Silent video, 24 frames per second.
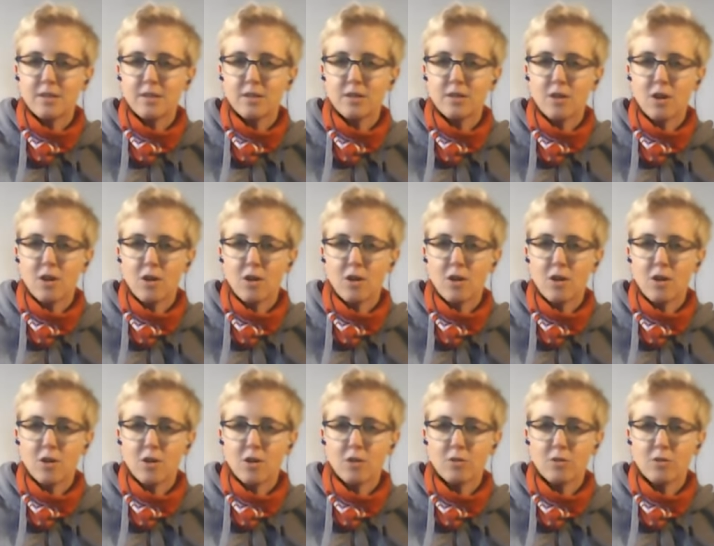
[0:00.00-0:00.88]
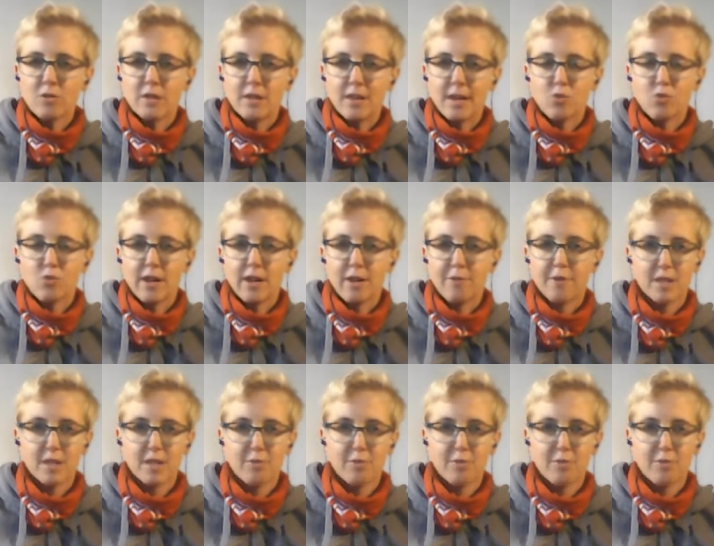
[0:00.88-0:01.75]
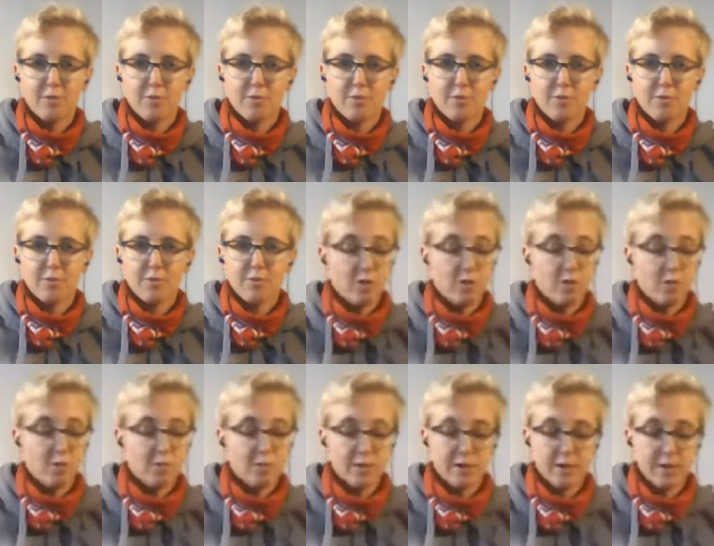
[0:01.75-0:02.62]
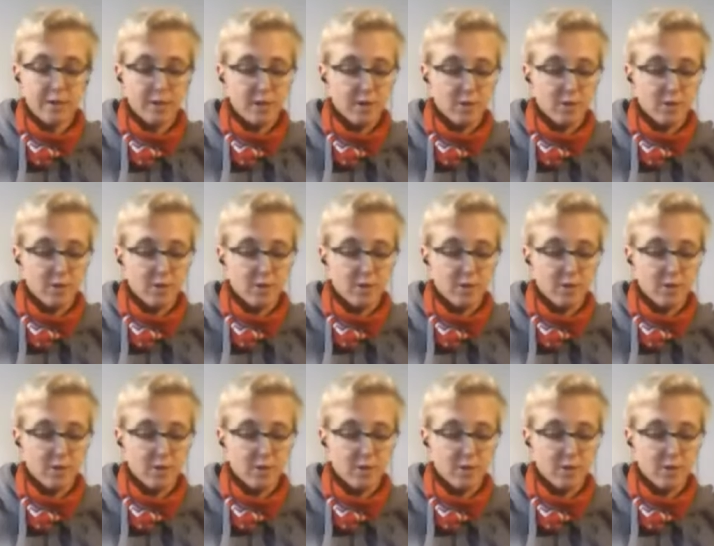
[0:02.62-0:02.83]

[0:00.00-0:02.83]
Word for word: know that we have clients from